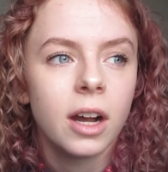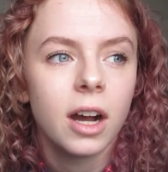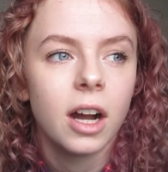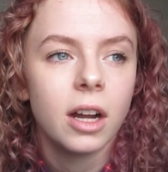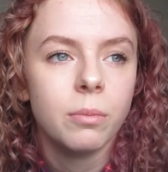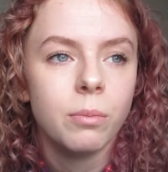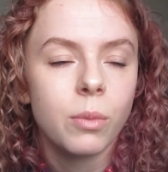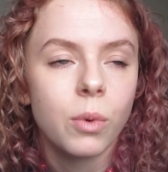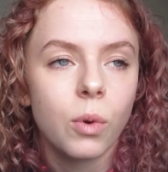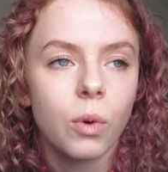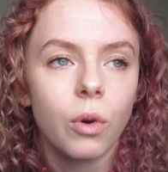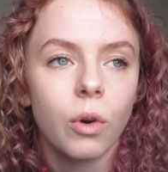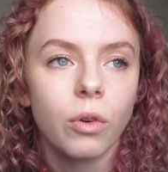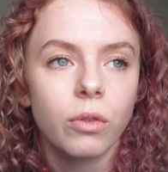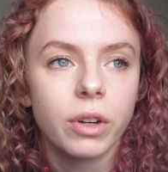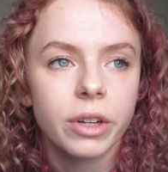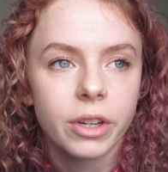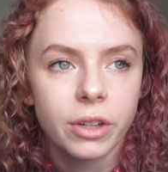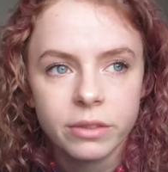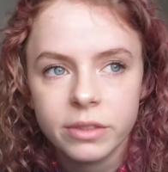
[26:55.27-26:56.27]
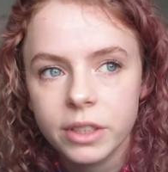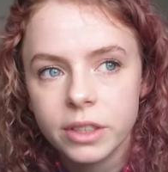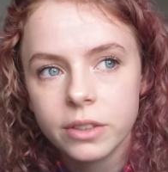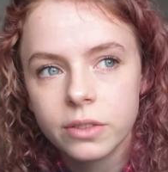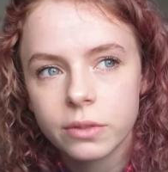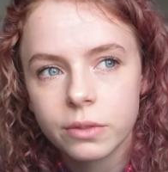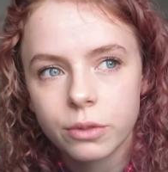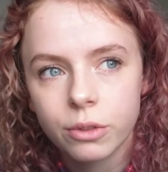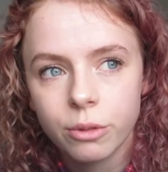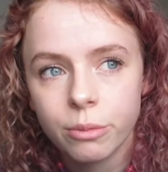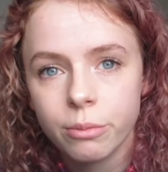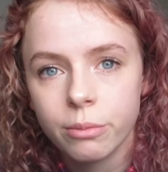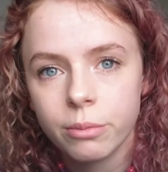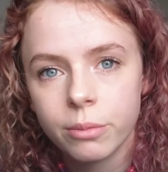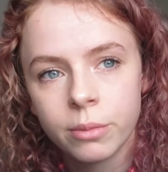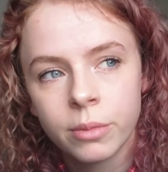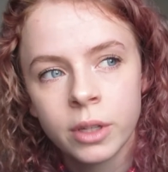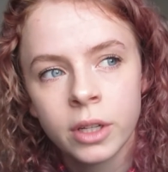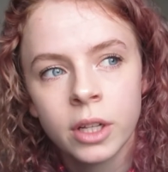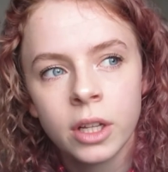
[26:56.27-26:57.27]
I'm more recovered
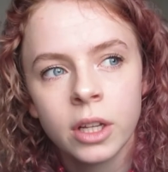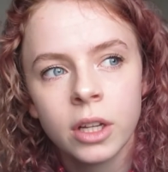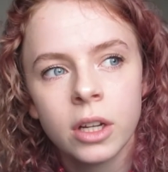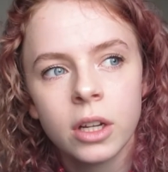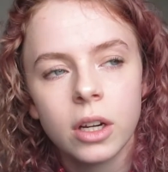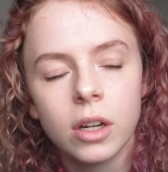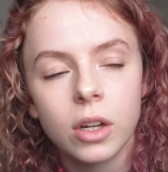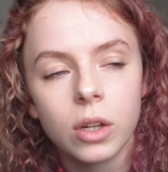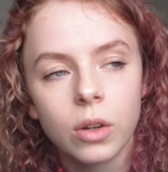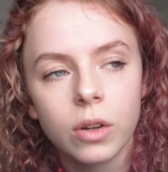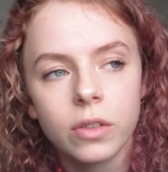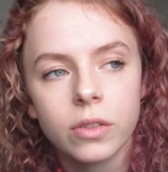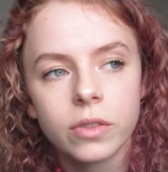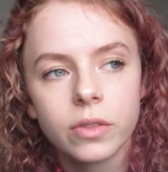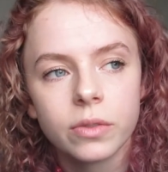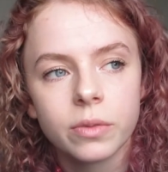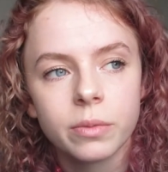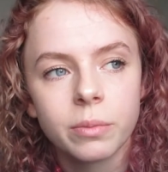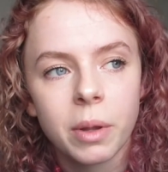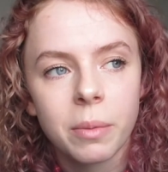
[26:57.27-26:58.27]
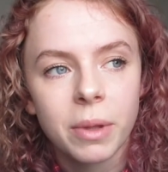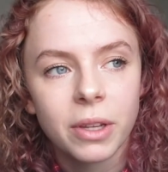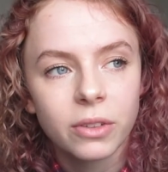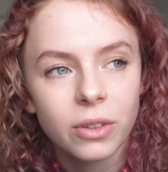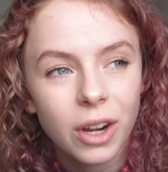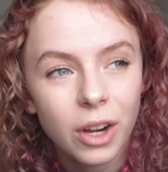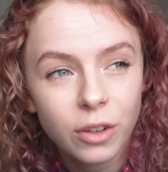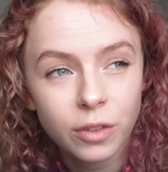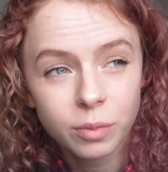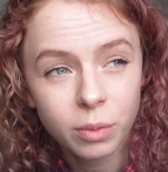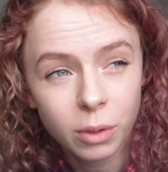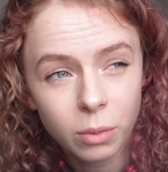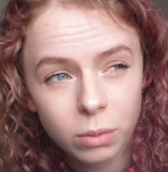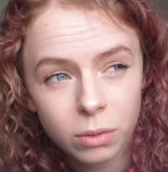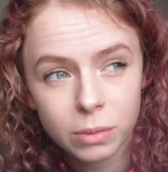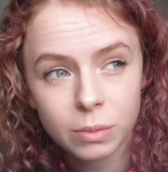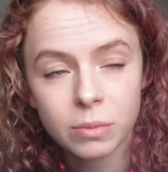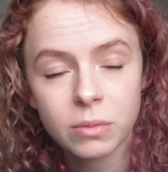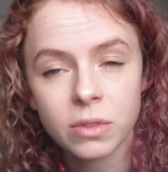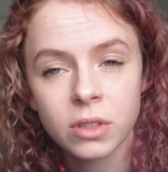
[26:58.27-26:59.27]
from a lot of my mental health
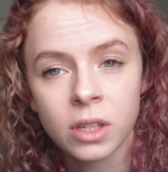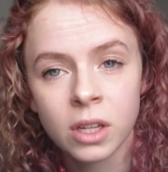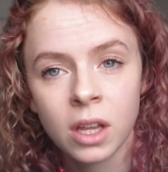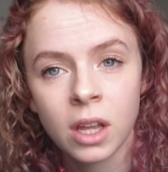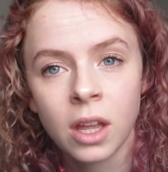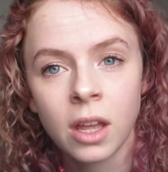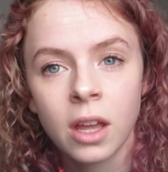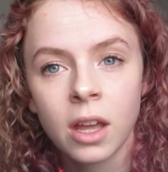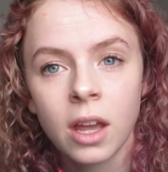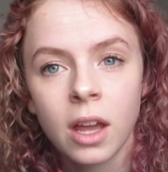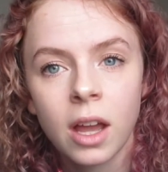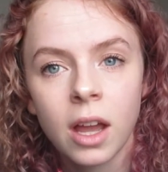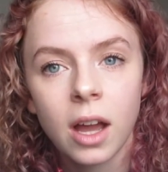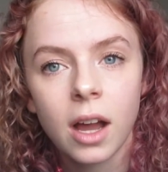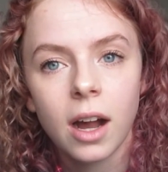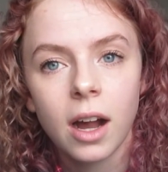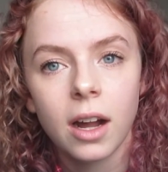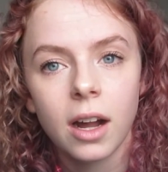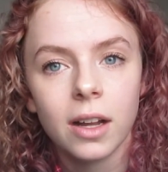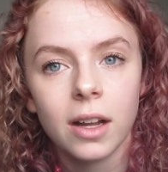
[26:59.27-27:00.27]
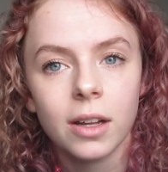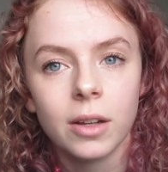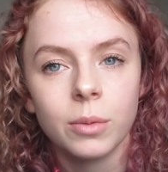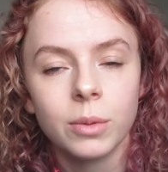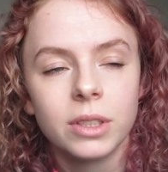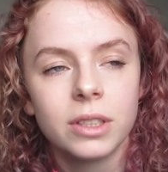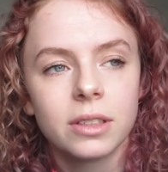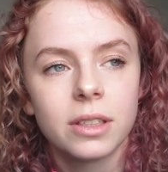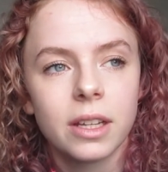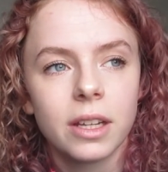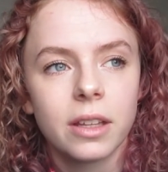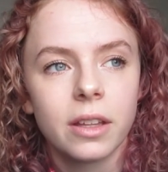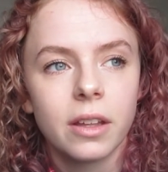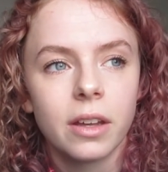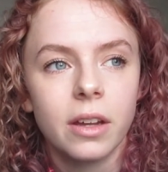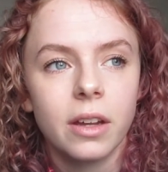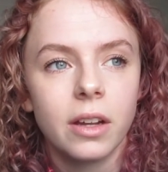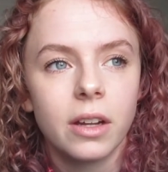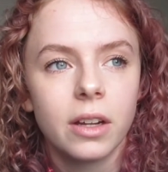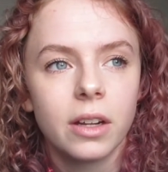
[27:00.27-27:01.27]
problems I would say
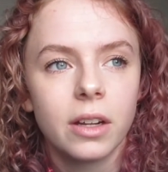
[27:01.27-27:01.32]
that,